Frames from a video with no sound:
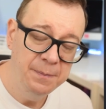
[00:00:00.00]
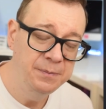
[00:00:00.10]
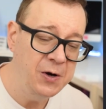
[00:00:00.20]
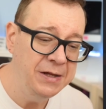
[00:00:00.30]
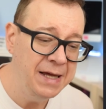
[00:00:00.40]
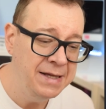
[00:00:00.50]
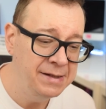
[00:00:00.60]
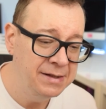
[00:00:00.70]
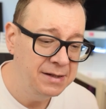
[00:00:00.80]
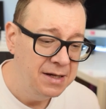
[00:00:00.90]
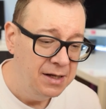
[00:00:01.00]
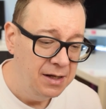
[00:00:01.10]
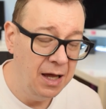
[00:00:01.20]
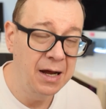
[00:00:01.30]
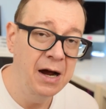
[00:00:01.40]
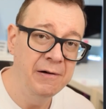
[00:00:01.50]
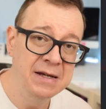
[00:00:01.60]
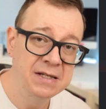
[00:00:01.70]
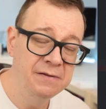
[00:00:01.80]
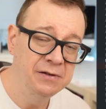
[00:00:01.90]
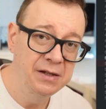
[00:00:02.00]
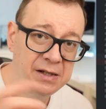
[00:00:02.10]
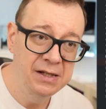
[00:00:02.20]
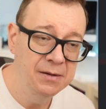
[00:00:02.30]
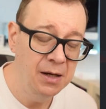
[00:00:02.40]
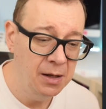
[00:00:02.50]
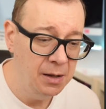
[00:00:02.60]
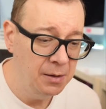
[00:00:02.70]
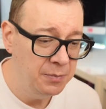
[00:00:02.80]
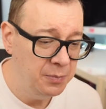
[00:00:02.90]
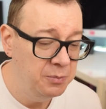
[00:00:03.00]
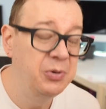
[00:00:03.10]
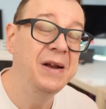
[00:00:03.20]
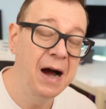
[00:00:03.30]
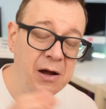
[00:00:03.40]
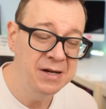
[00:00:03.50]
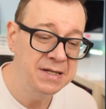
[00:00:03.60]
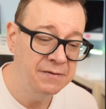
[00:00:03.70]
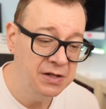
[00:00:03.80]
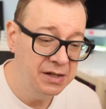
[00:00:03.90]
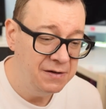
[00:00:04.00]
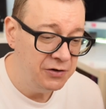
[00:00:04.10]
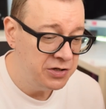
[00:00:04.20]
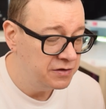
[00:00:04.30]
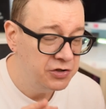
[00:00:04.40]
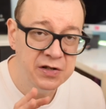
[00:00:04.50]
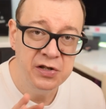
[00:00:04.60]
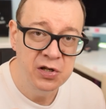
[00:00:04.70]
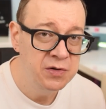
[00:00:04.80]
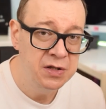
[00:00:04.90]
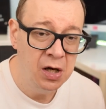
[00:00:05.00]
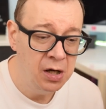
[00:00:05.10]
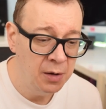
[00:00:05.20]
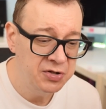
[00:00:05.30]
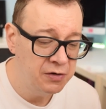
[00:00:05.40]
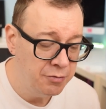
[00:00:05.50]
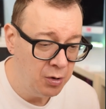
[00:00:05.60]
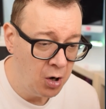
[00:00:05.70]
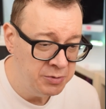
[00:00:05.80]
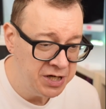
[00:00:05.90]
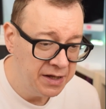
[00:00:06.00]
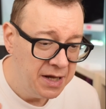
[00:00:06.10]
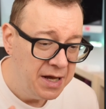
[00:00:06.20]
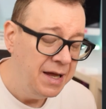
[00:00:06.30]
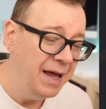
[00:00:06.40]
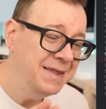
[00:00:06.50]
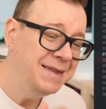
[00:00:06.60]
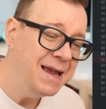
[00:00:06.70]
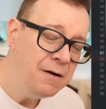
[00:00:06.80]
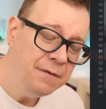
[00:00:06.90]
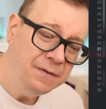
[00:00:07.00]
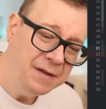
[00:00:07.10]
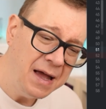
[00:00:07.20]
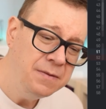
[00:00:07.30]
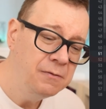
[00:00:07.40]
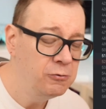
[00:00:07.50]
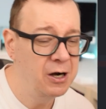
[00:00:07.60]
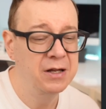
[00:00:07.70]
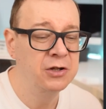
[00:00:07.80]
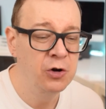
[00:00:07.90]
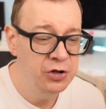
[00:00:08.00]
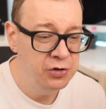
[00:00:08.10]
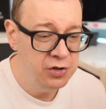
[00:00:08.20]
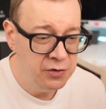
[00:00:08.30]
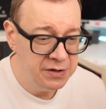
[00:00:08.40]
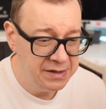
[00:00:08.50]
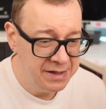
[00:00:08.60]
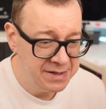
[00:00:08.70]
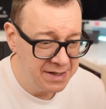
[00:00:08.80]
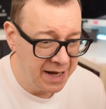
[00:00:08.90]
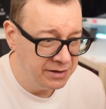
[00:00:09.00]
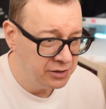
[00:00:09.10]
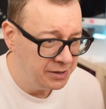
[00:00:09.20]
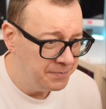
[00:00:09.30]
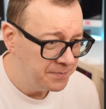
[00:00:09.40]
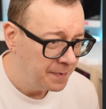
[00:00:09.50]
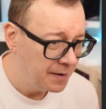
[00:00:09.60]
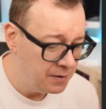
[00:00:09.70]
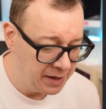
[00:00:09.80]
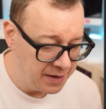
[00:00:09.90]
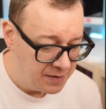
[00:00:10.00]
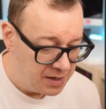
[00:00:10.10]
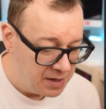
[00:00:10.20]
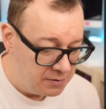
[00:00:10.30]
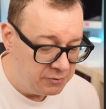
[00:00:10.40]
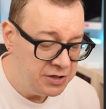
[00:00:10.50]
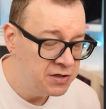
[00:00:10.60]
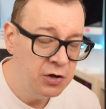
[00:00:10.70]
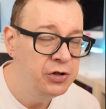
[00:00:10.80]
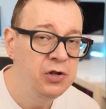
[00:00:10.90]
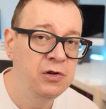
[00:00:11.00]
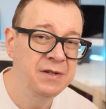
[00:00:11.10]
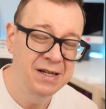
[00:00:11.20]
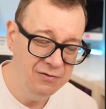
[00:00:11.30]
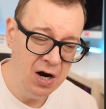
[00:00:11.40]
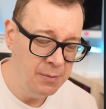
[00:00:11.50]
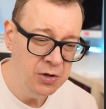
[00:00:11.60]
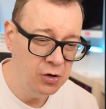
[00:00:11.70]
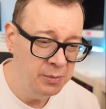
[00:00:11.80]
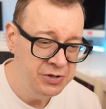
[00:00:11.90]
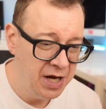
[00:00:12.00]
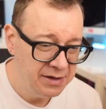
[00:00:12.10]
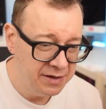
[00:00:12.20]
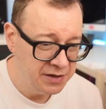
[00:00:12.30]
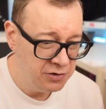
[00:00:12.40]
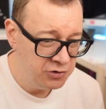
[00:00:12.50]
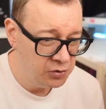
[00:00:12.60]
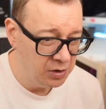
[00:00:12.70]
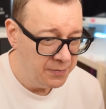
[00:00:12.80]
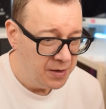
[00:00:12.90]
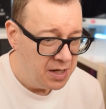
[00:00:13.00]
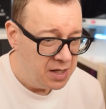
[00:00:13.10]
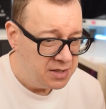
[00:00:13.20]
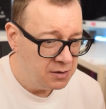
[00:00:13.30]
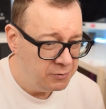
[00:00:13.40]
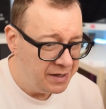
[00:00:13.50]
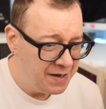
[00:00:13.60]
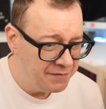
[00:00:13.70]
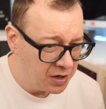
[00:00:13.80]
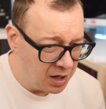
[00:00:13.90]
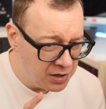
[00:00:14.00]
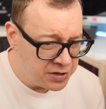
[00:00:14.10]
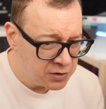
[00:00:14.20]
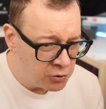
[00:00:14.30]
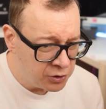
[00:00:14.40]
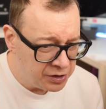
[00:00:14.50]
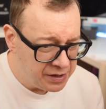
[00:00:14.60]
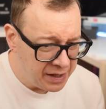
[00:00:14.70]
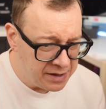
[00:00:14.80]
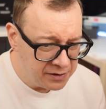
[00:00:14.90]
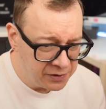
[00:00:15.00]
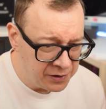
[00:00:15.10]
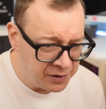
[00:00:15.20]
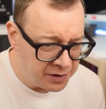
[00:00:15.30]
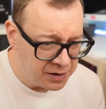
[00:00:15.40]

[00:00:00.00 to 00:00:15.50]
predated like iOS seventeen, uh, pre-iOS seventeen version, just use the observable object, and there then we are not going to use this entry. Okay, we're just going to use the environment object as usual. So we have colors coordinator,